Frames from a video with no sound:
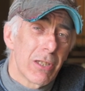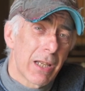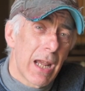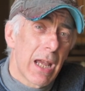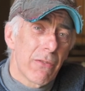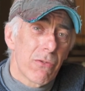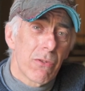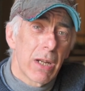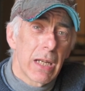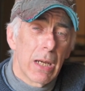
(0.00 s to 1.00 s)
that I have
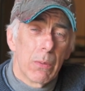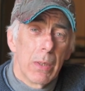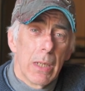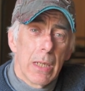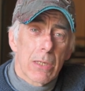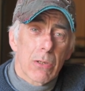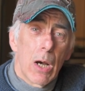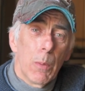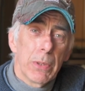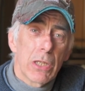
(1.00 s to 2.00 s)
right now. So I
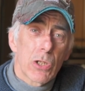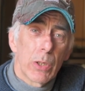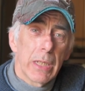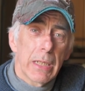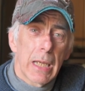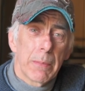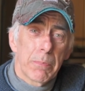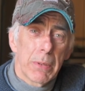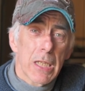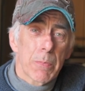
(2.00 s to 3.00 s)
hope you enjoyed it
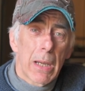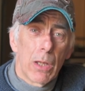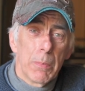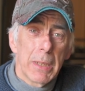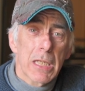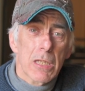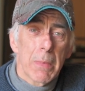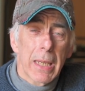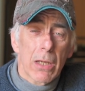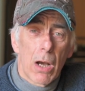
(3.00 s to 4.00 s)
and please by all means
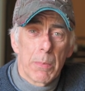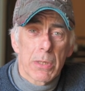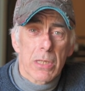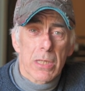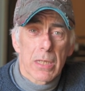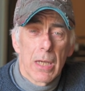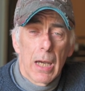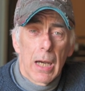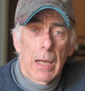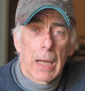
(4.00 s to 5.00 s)
make comments
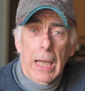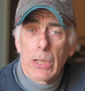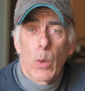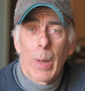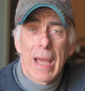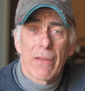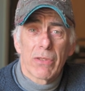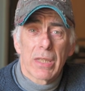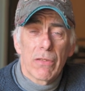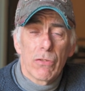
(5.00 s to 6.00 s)
uh, I know I
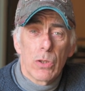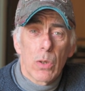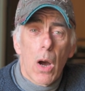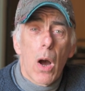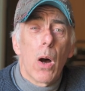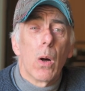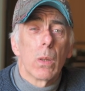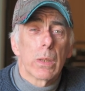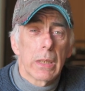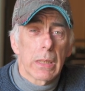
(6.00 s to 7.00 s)
haven't given you
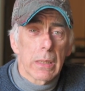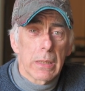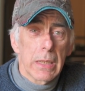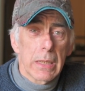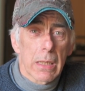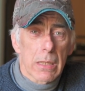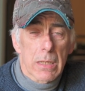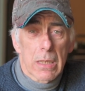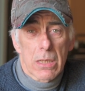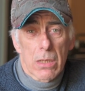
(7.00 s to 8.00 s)
all the little
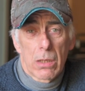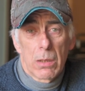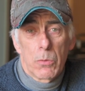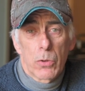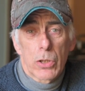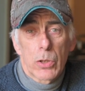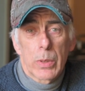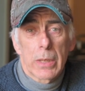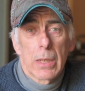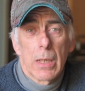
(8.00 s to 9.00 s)
details, there's a lot more to
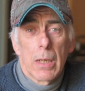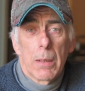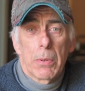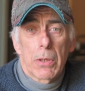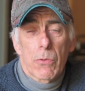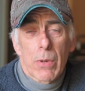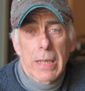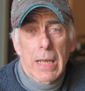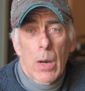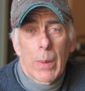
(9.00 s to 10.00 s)
it, but
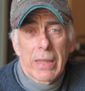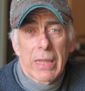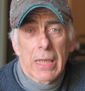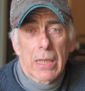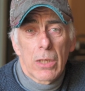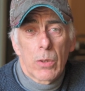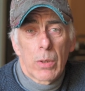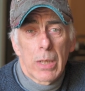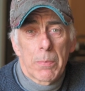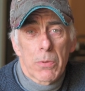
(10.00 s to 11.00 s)
right now I think
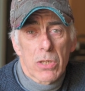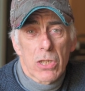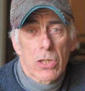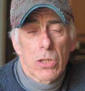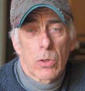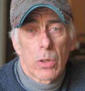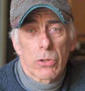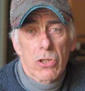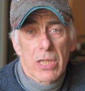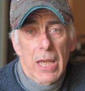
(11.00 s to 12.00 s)
you're in a position to
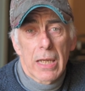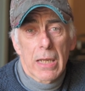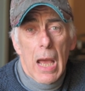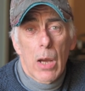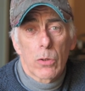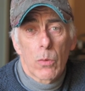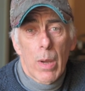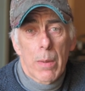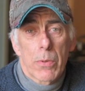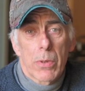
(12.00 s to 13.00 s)
understand how the
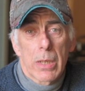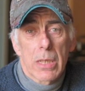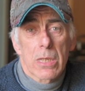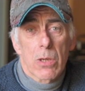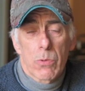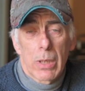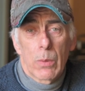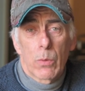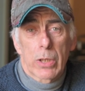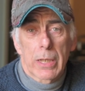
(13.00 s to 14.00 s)
Weber is really
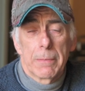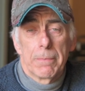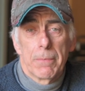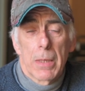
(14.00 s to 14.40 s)
working.